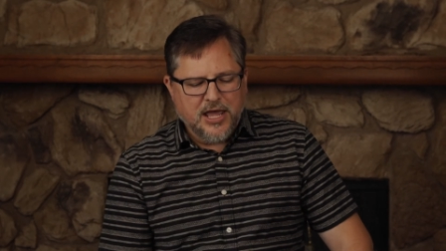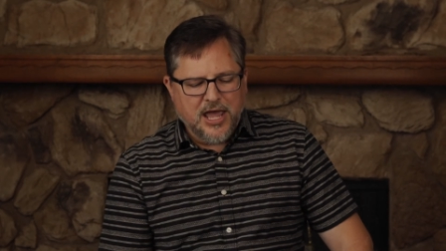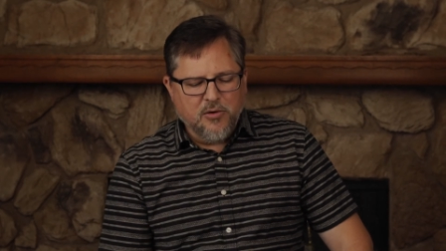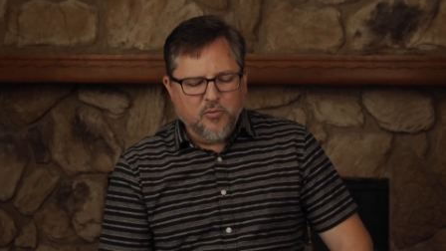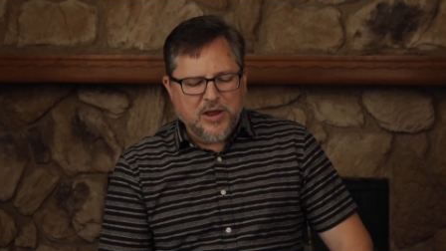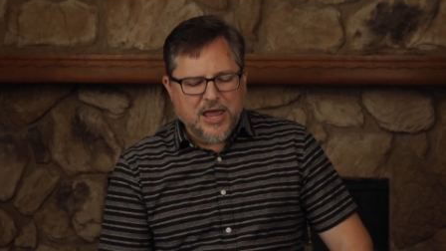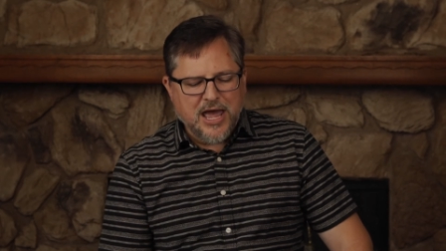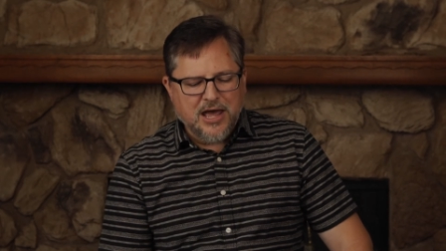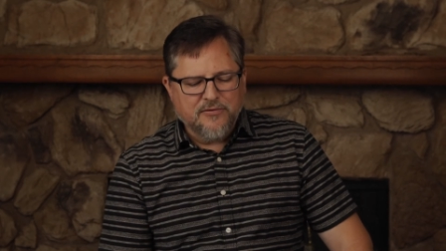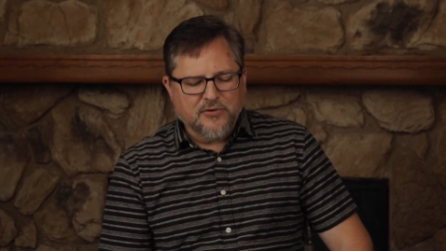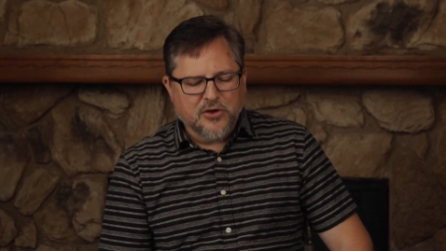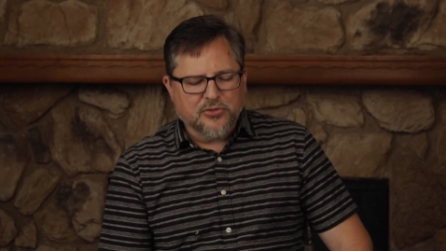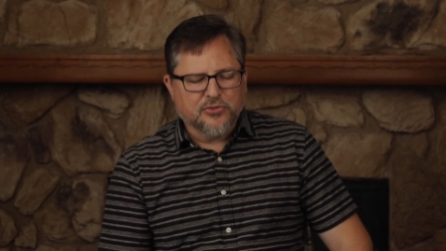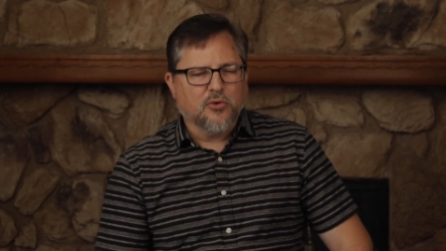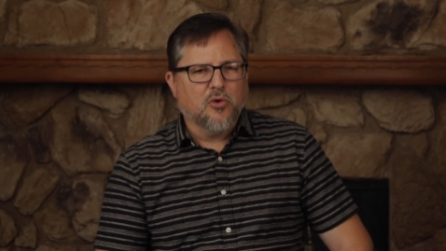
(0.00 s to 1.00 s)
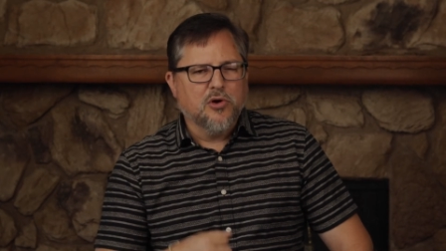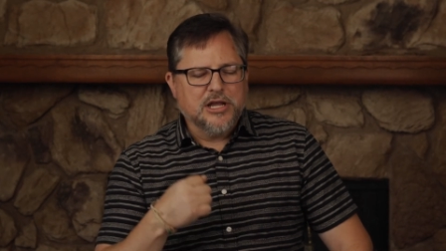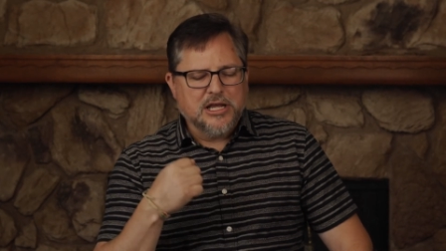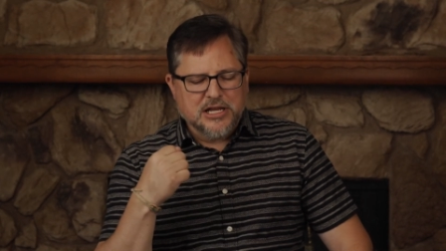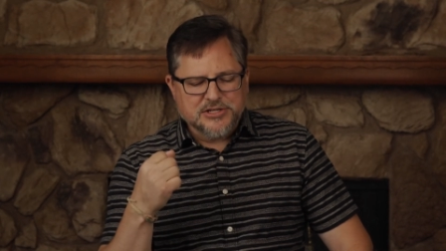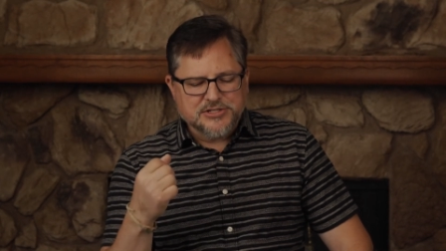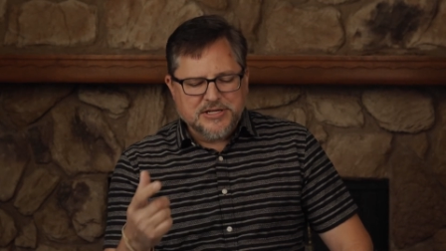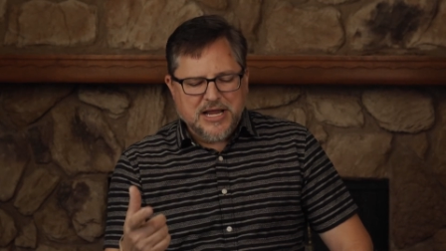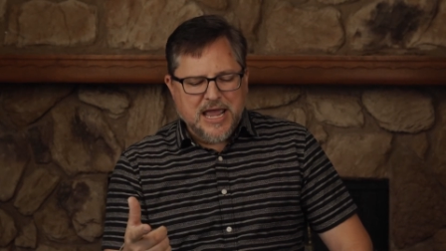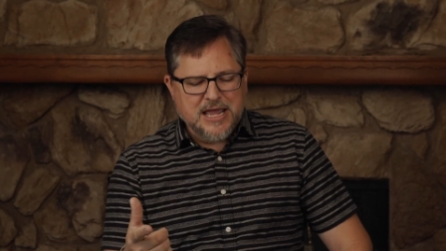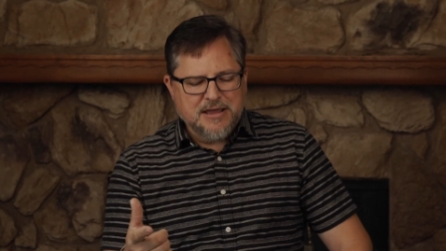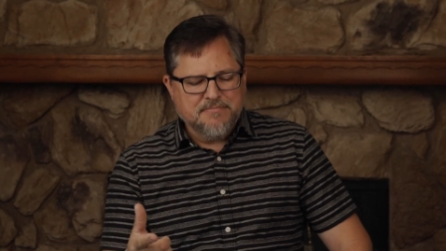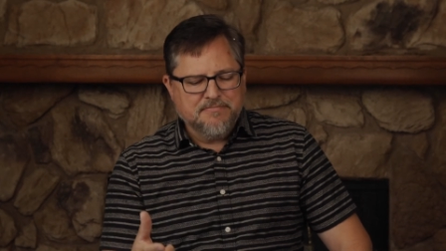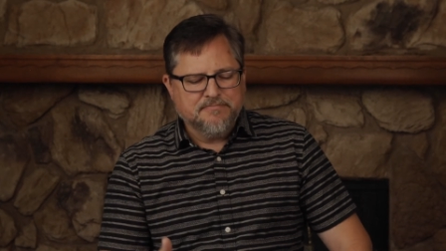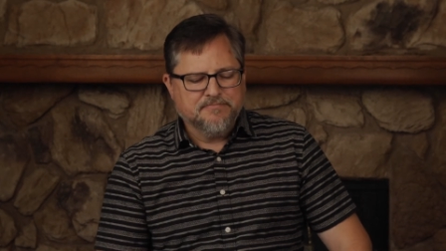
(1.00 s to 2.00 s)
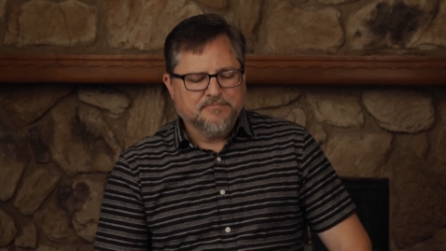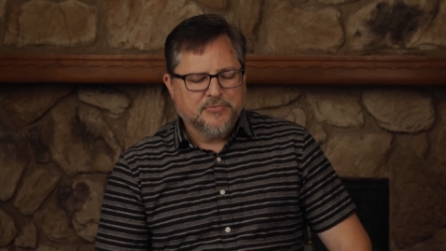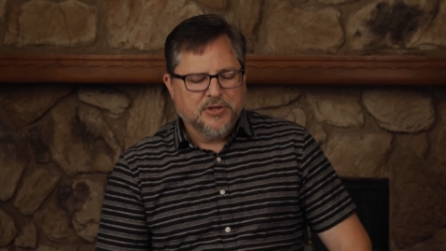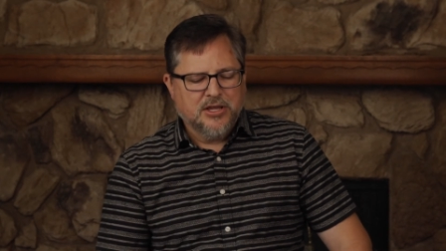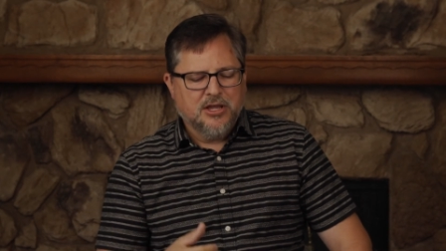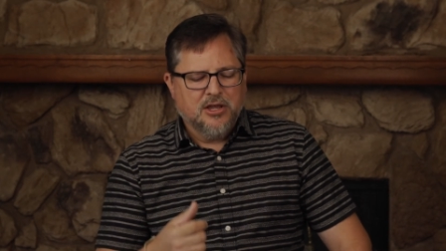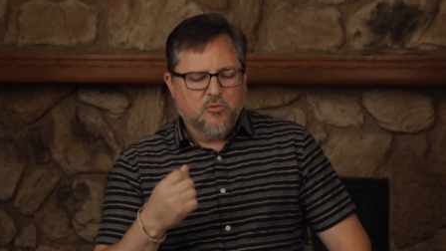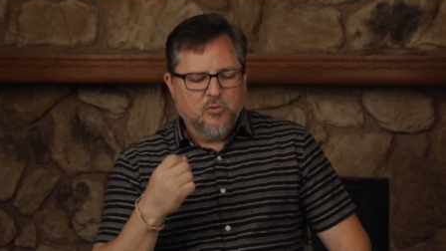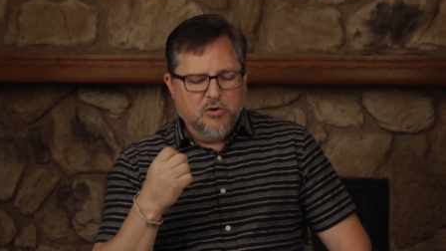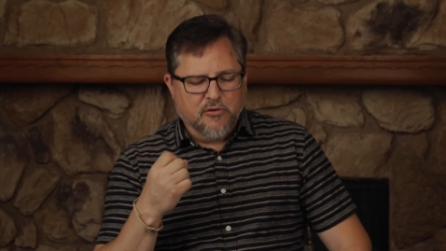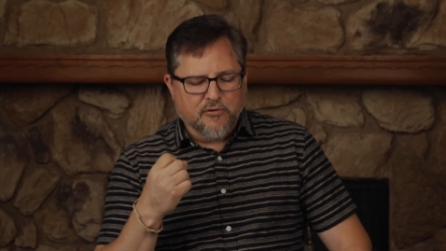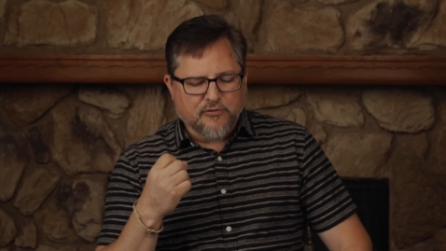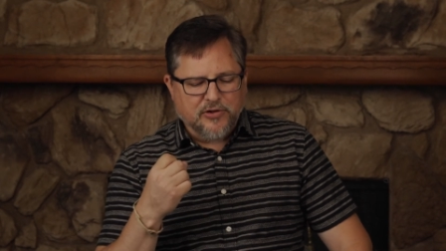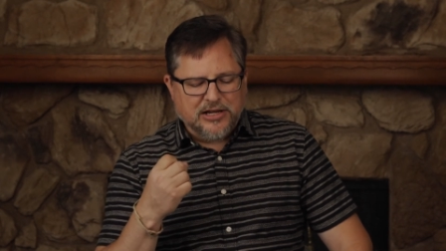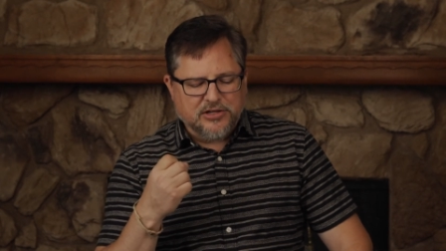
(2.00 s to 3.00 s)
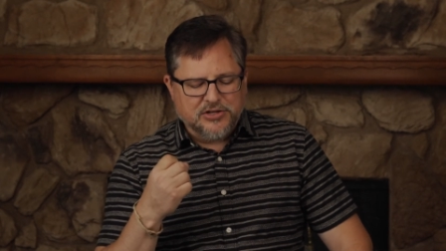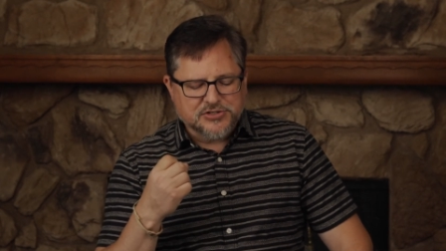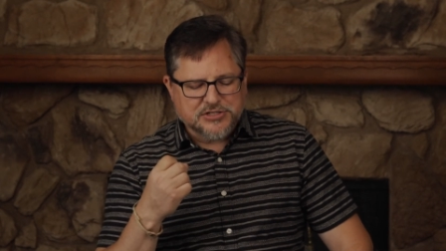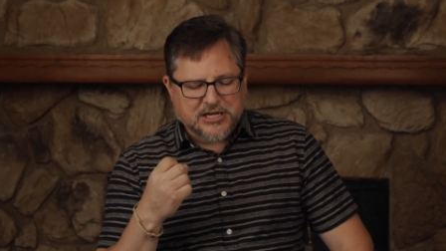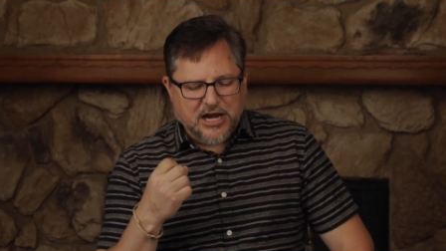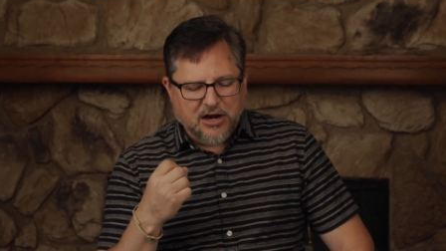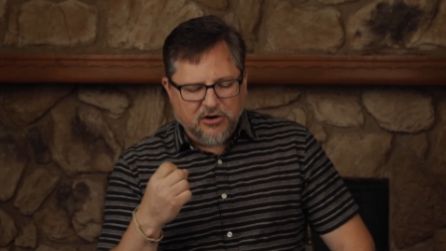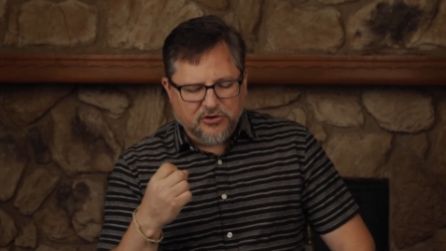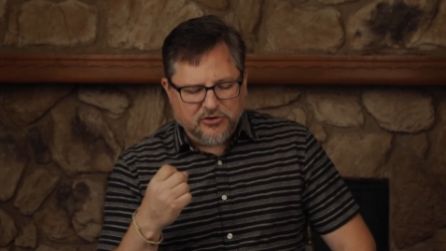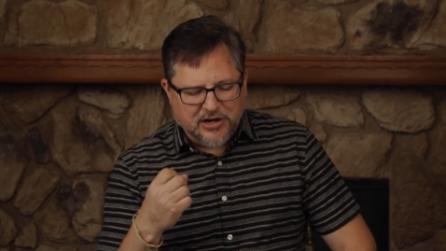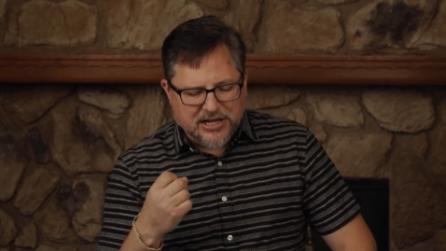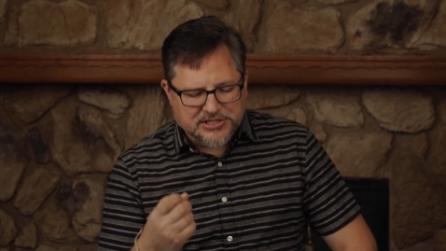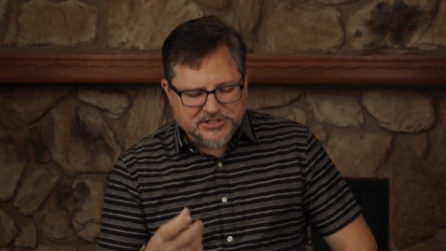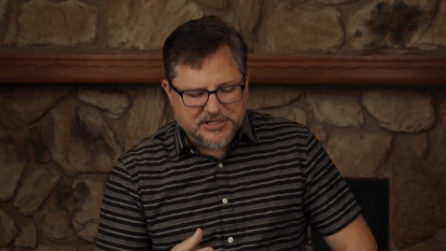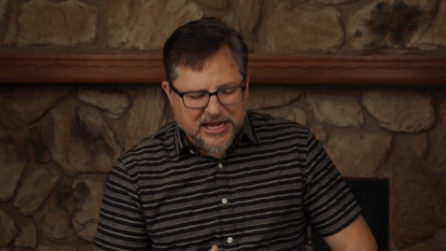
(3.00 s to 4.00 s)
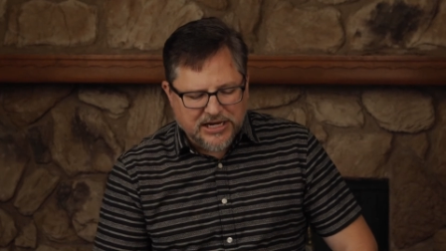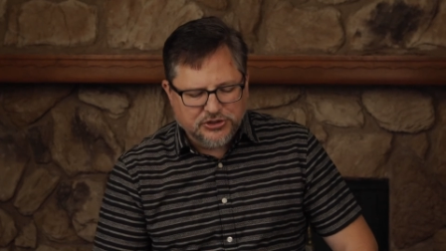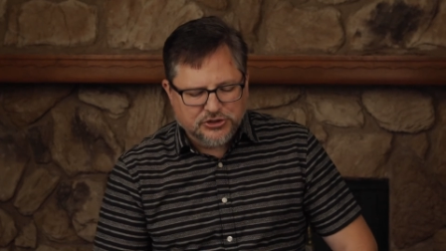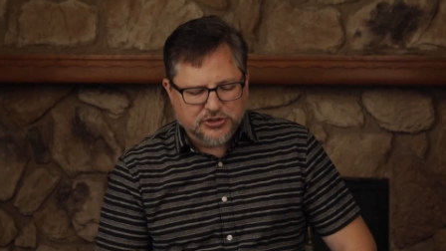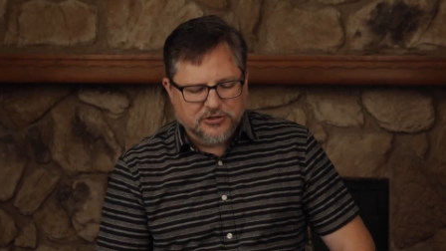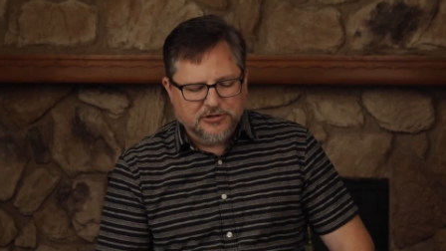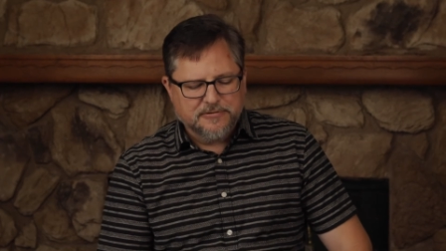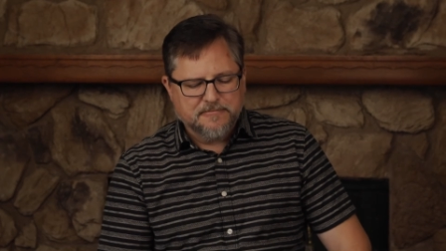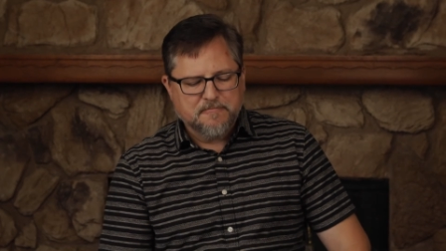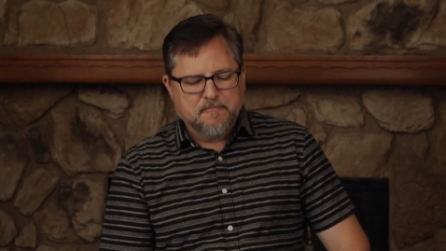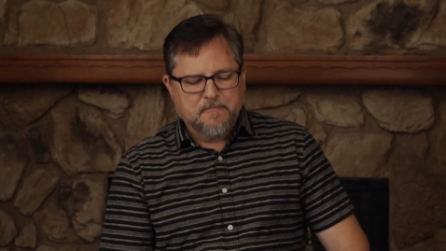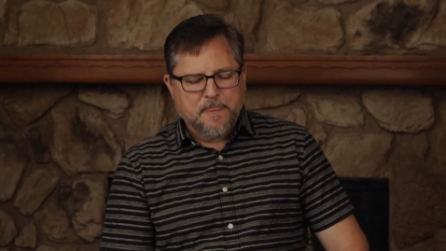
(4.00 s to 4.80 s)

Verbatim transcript: And we have authority in His name, we reflect His character and His nature.